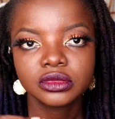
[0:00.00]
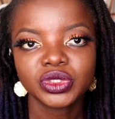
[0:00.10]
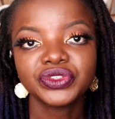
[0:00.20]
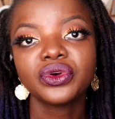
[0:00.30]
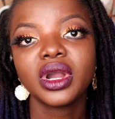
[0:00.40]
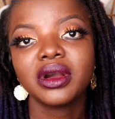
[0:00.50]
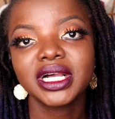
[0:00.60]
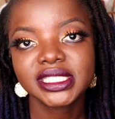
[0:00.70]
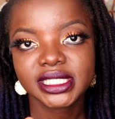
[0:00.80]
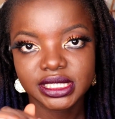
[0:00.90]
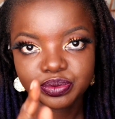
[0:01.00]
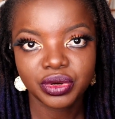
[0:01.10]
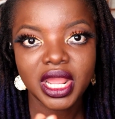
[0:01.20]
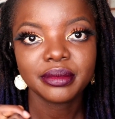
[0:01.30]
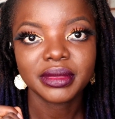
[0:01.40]
24 hours
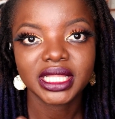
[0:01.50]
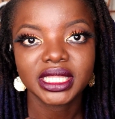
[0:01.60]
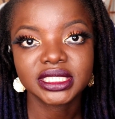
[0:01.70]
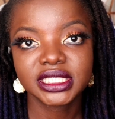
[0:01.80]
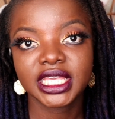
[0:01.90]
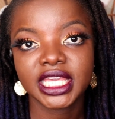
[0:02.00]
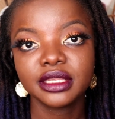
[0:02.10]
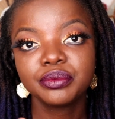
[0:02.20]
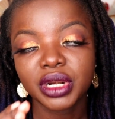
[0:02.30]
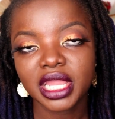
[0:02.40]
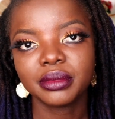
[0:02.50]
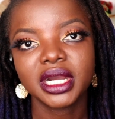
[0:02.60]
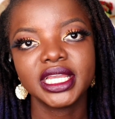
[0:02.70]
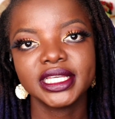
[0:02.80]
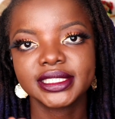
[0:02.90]
primer, the skin
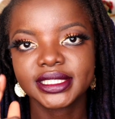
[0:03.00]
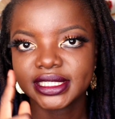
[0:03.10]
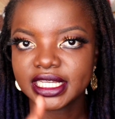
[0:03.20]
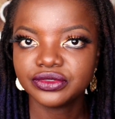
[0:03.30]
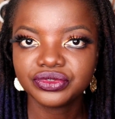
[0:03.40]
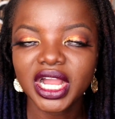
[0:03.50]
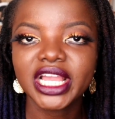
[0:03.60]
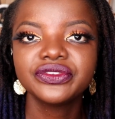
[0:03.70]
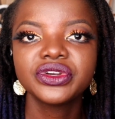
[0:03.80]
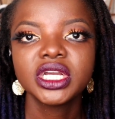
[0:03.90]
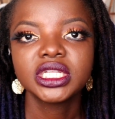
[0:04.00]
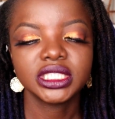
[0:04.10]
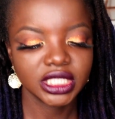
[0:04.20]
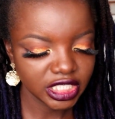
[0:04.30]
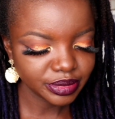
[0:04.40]
primer, is 10.5.
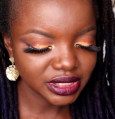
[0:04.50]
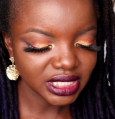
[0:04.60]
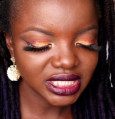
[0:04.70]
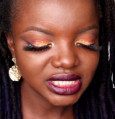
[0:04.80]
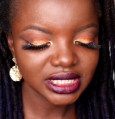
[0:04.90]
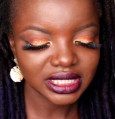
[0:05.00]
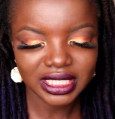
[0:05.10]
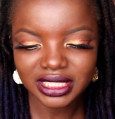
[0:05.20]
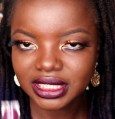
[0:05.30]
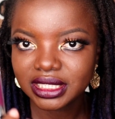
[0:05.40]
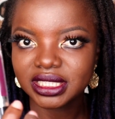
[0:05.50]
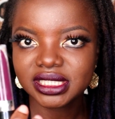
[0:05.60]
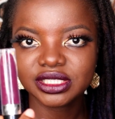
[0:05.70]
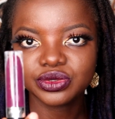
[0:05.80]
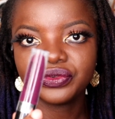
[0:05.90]
The lipsticks, I think
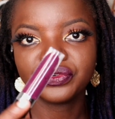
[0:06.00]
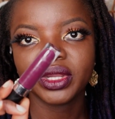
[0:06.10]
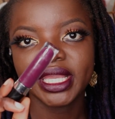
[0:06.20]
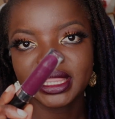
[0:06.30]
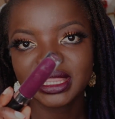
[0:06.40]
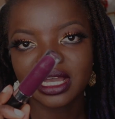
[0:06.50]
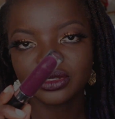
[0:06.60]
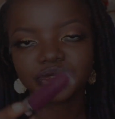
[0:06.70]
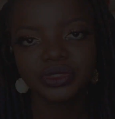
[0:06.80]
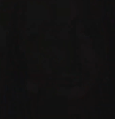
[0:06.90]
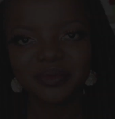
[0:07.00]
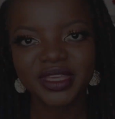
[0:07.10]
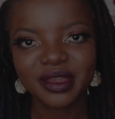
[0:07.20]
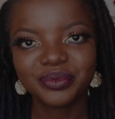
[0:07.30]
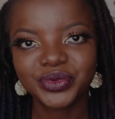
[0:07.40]
this is going for 8,000. In
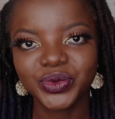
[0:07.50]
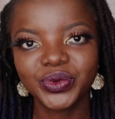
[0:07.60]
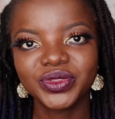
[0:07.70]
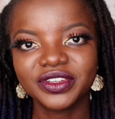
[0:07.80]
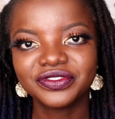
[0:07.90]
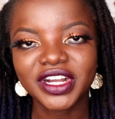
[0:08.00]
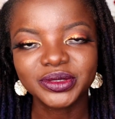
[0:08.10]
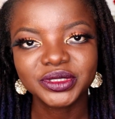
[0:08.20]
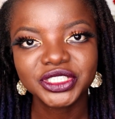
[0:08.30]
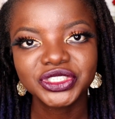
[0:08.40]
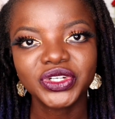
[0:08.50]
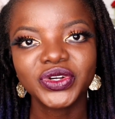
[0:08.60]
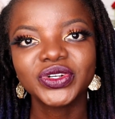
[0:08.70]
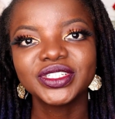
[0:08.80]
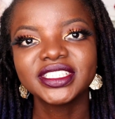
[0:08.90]
BM Pro, the
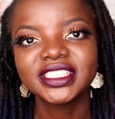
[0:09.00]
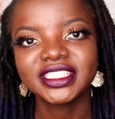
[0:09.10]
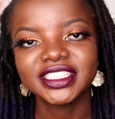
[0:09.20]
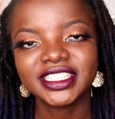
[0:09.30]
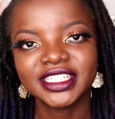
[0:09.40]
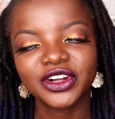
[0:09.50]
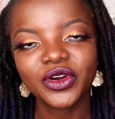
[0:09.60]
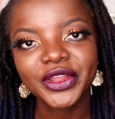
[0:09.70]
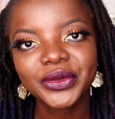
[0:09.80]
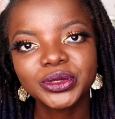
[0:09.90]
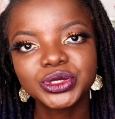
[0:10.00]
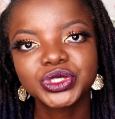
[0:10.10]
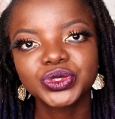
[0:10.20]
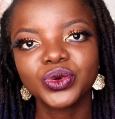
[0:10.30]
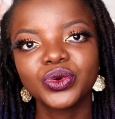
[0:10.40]
foundation, the oil
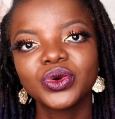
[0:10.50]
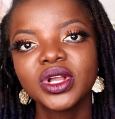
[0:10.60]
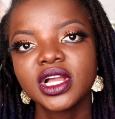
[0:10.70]
control,